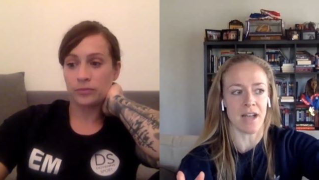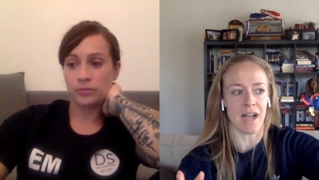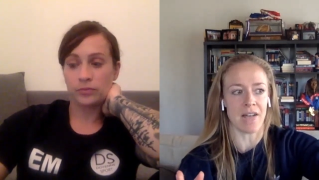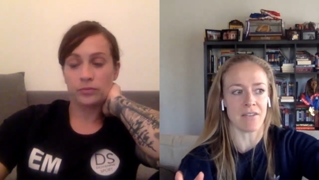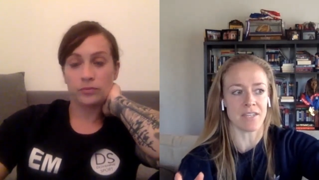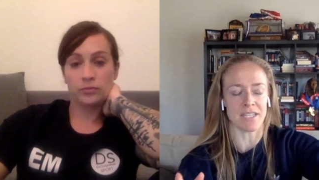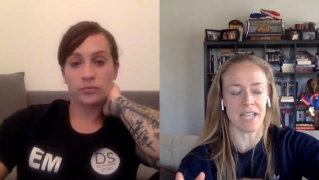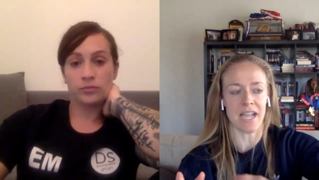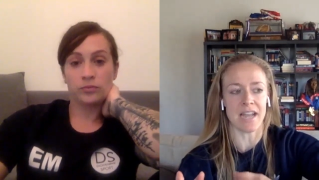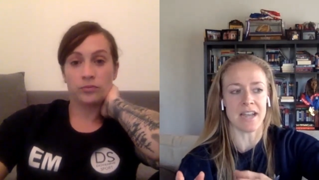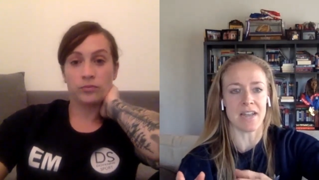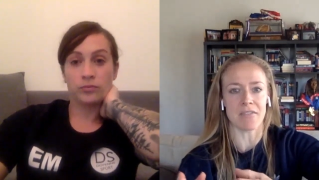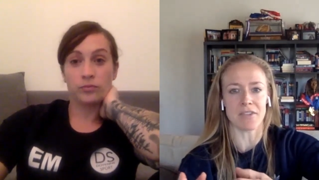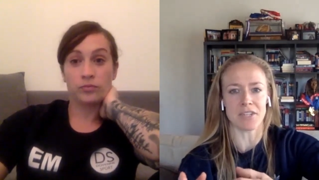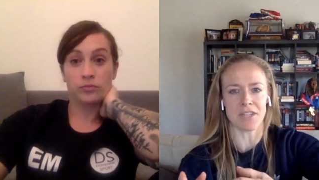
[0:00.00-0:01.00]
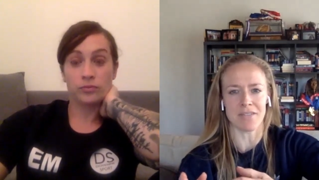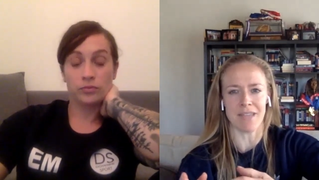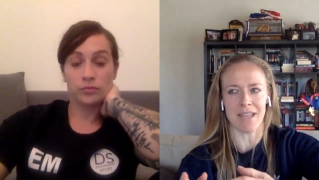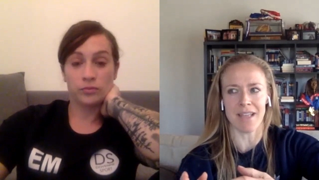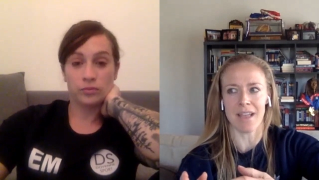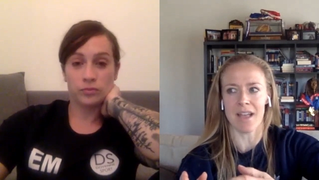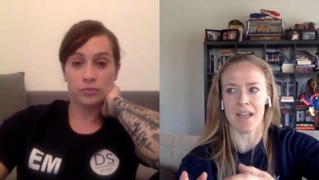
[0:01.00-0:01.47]
Speaker 1: Obviously, I'd never done
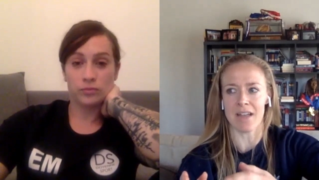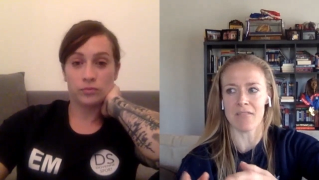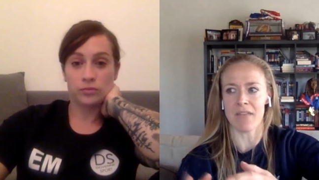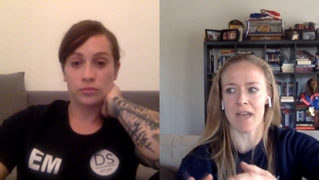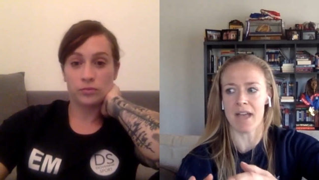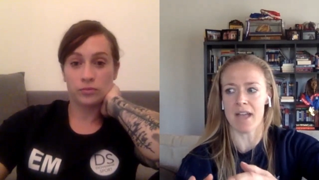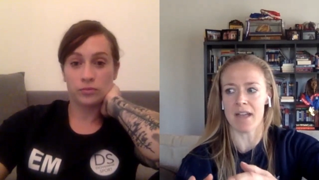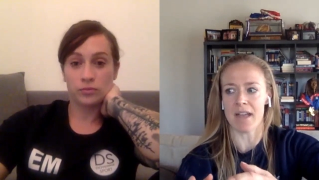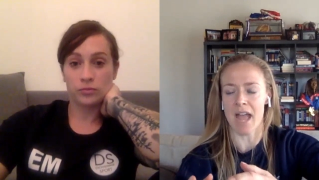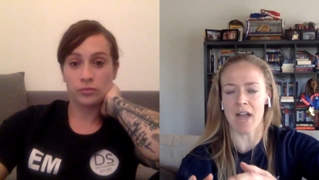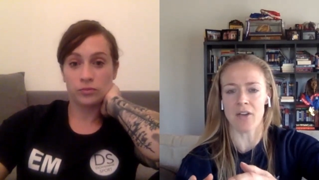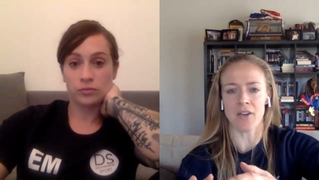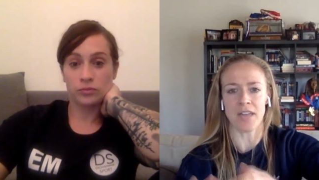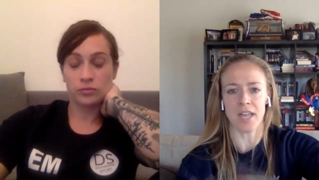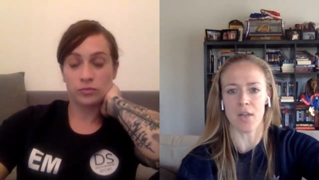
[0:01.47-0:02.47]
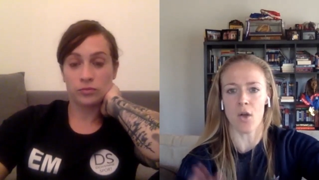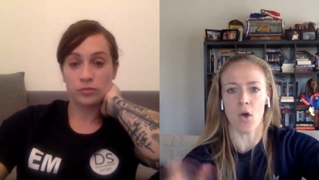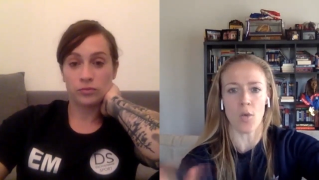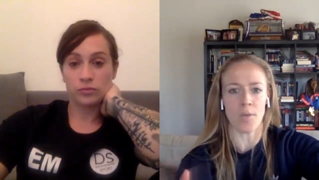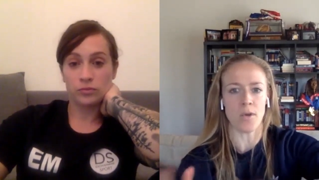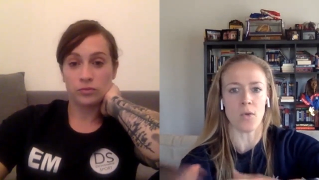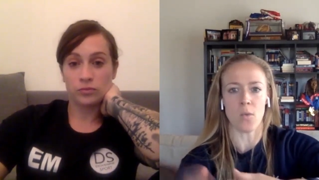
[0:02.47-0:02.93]
like kind of that aggregate
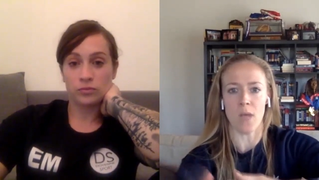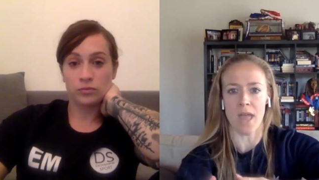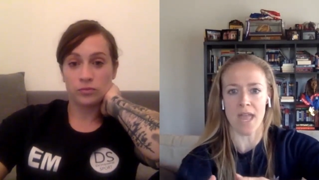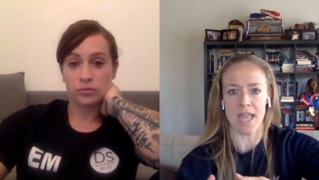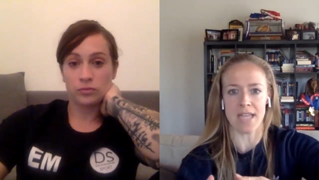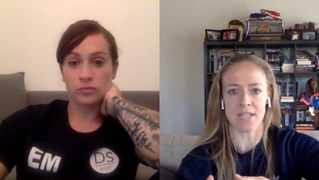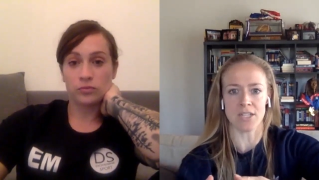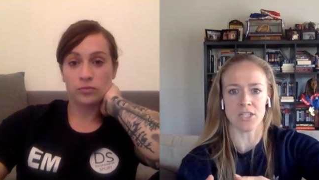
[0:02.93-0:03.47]
home and away.